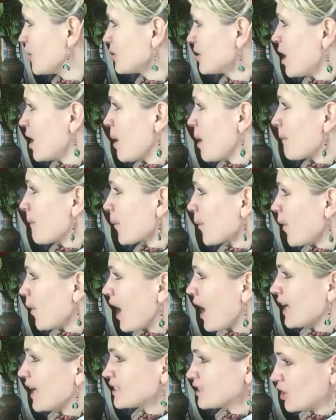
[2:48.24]
known
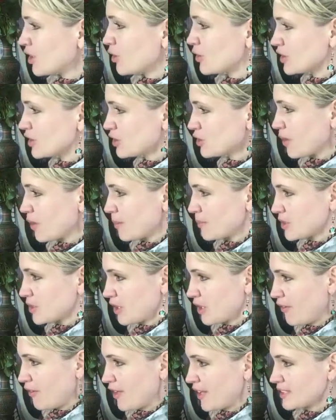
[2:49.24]
prior to your
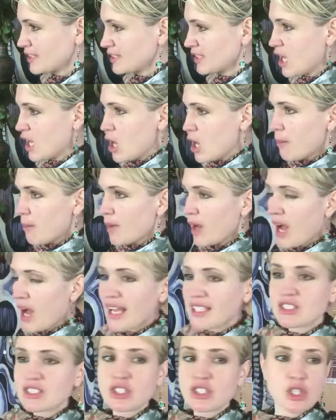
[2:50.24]
description of it.
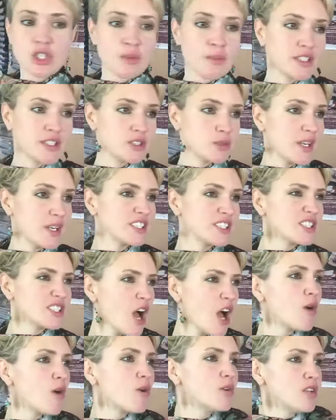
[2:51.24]
But as humans, we're
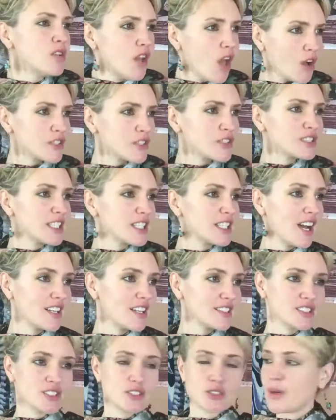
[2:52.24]
so lost
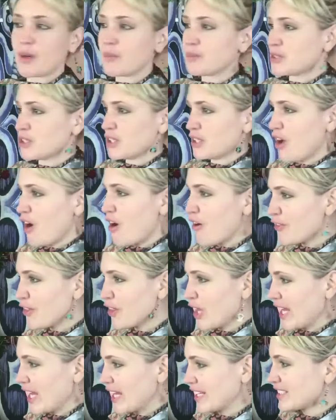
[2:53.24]
in our description
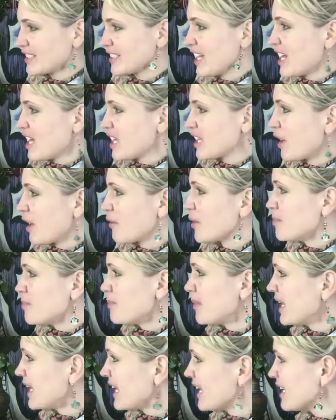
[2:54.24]
of things that
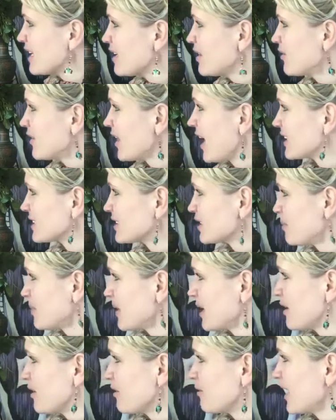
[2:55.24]
we believe that to
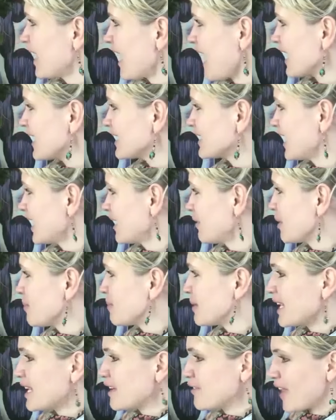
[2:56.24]
be a reality.
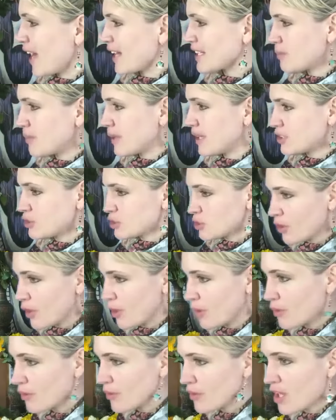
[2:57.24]
We believe that to be
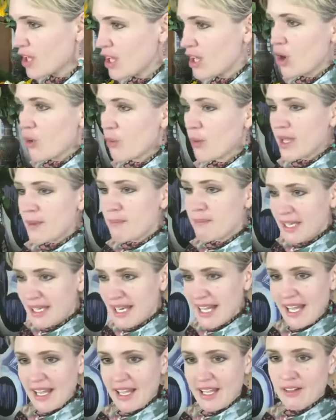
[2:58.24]
truth. We
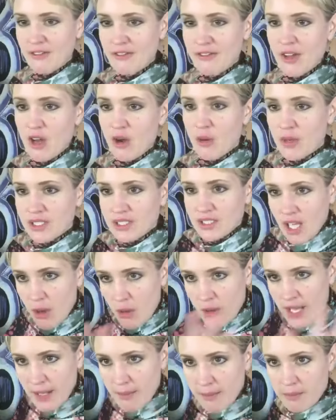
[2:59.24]
believe, we're
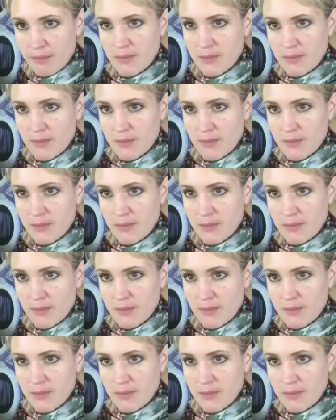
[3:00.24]
so